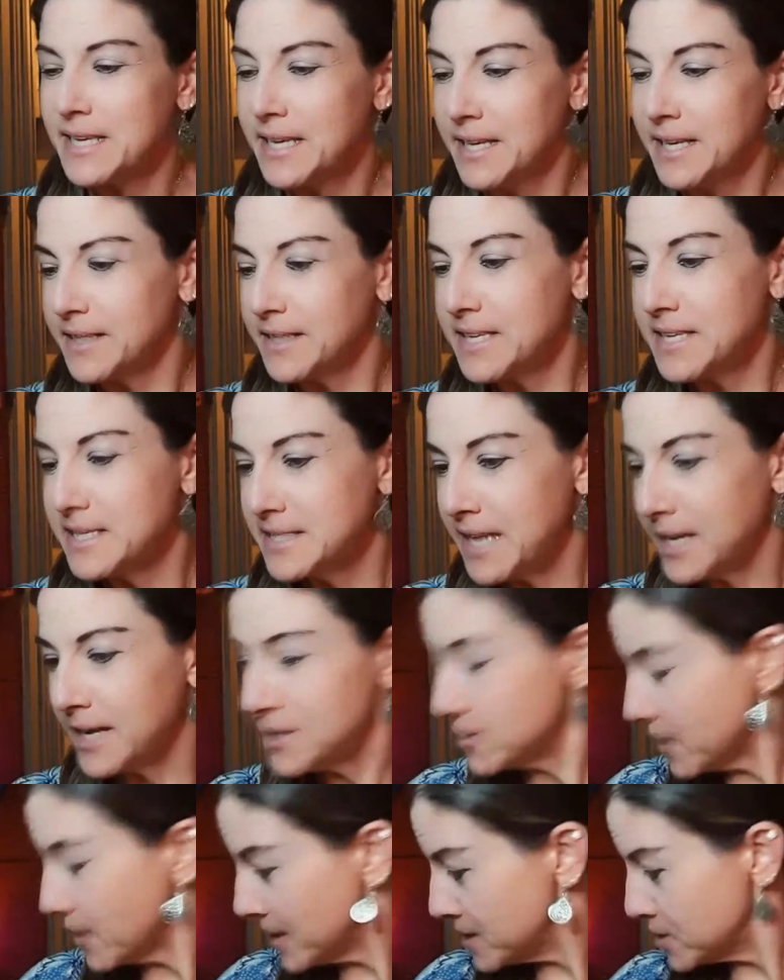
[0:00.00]
Leah's not
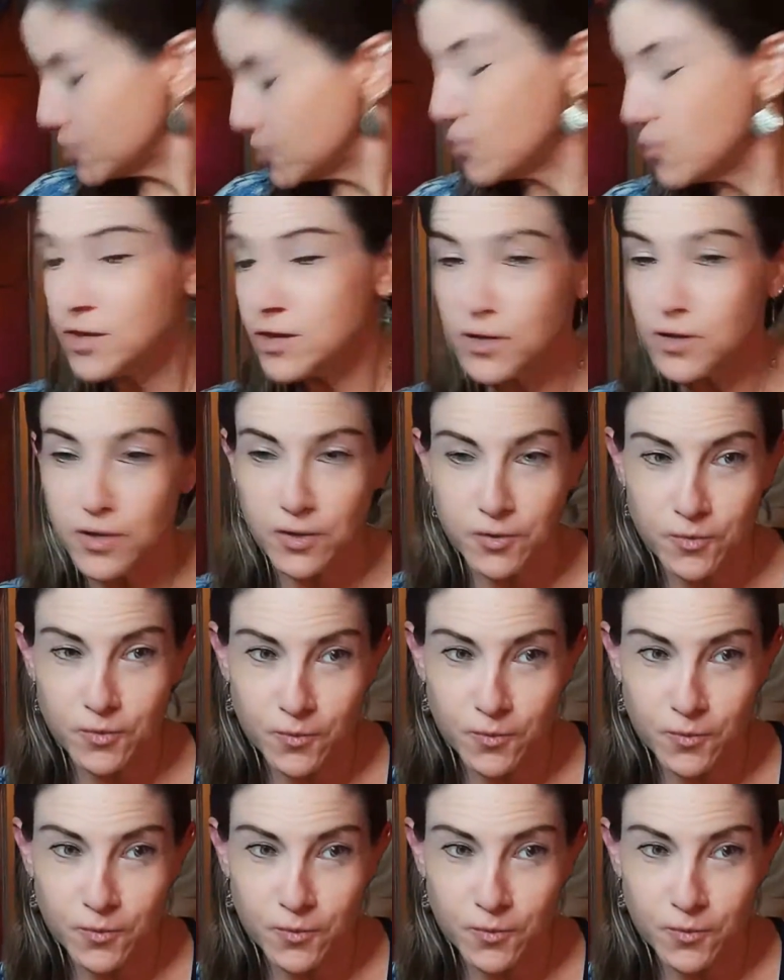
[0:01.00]
trying to torture you.